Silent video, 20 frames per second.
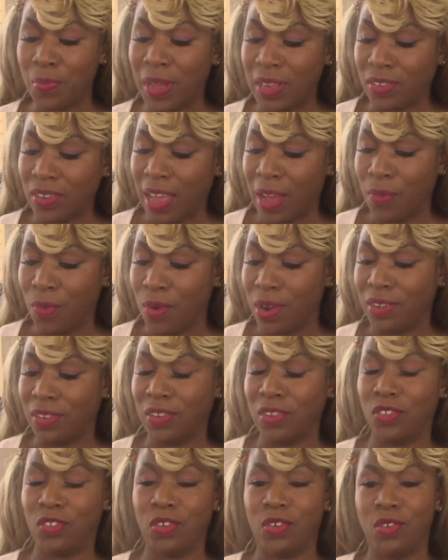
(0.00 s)
But I
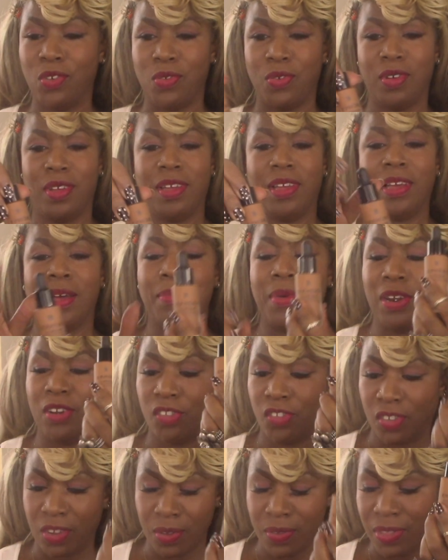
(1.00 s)
wanted to come in and
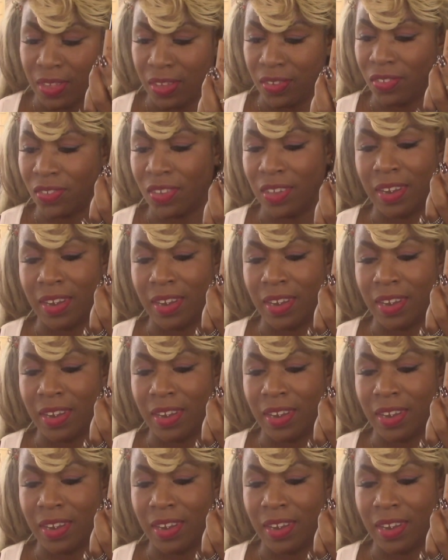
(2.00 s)
show this